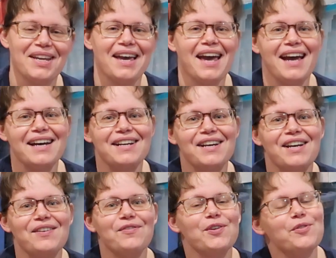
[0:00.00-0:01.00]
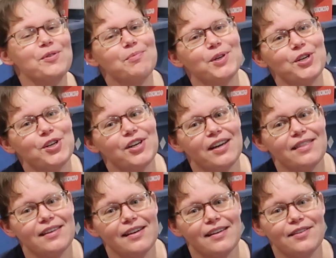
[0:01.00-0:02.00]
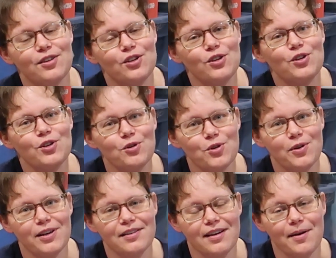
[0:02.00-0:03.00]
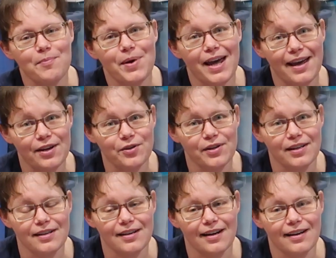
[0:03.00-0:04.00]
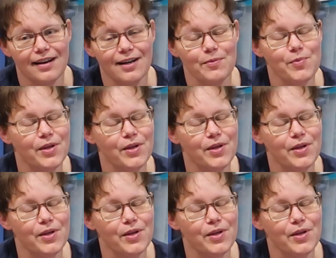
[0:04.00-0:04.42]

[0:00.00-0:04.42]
And if you appreciate this, do join us on patternmaking.com.